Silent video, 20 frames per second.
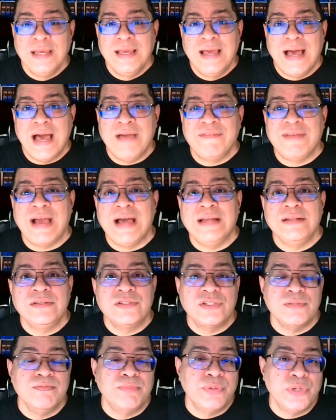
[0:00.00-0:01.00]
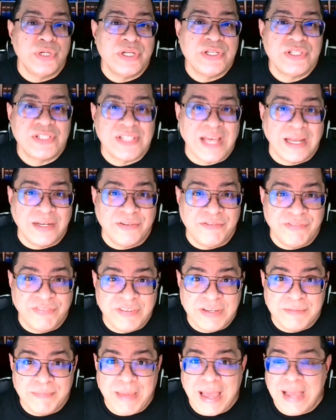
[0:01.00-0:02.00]
I've gotten some pretty solid
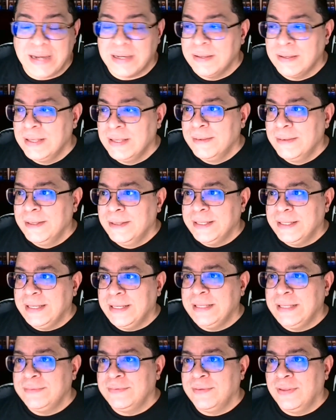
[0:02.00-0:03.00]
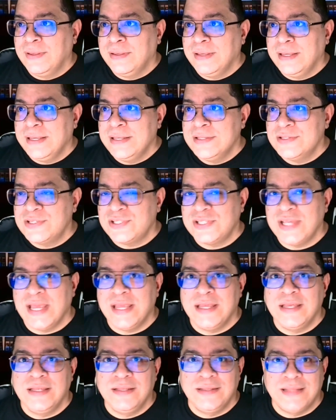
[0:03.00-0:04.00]
feedback in
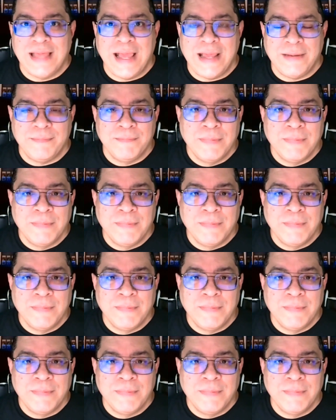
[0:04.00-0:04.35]
saying that